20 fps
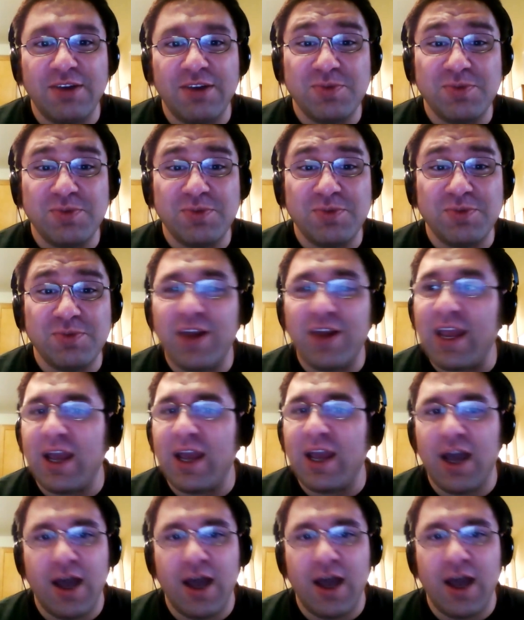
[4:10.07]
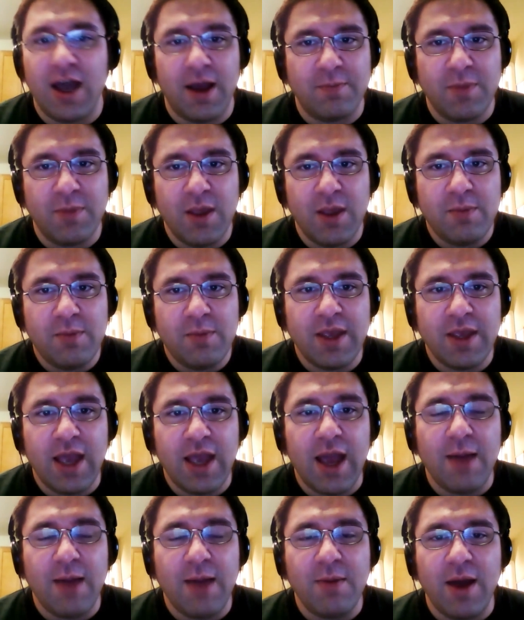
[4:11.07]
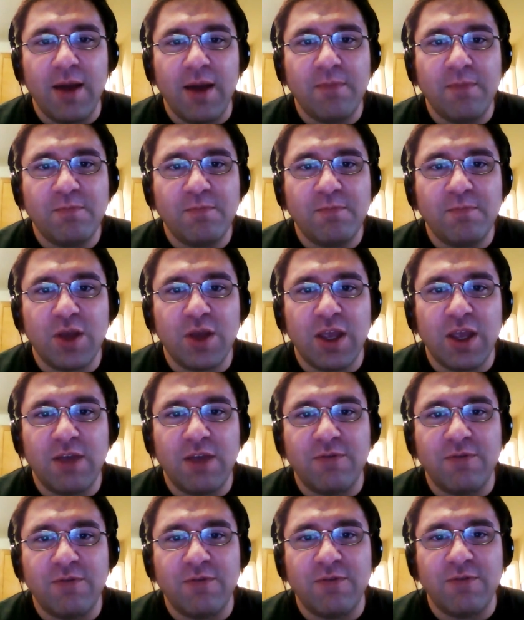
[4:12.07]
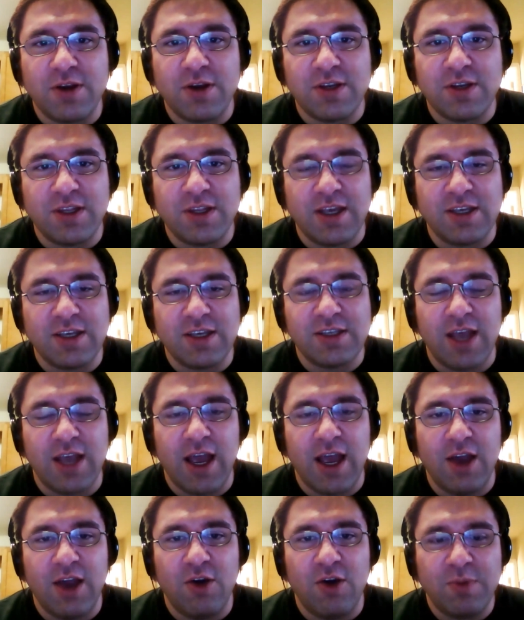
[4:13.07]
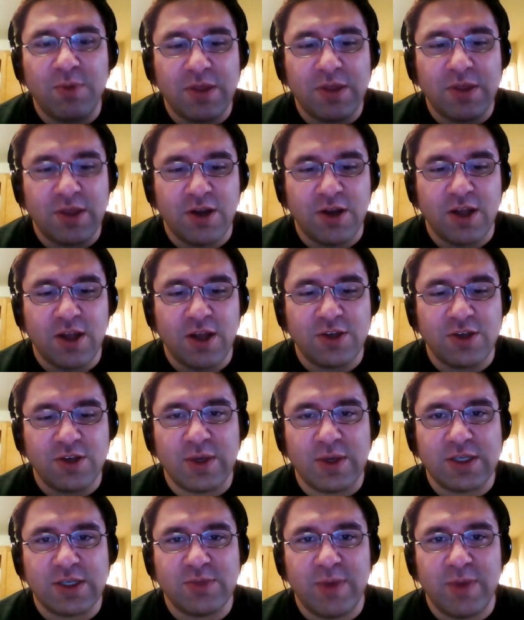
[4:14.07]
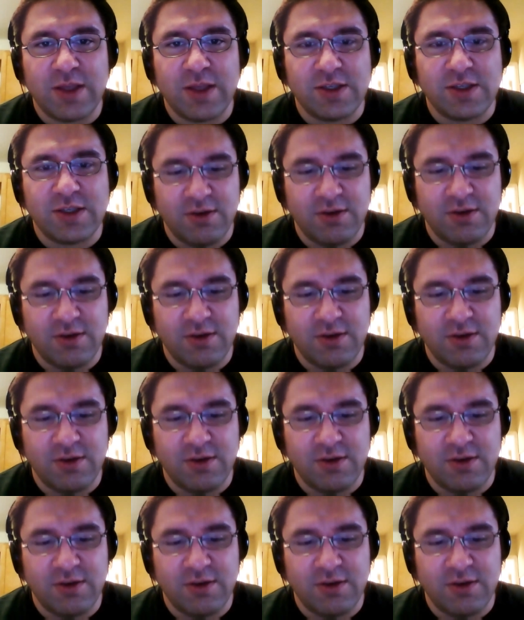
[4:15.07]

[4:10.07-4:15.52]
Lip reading: It was pretty great. But yeah, I'm looking forward to this. I hope that they're not too expensive.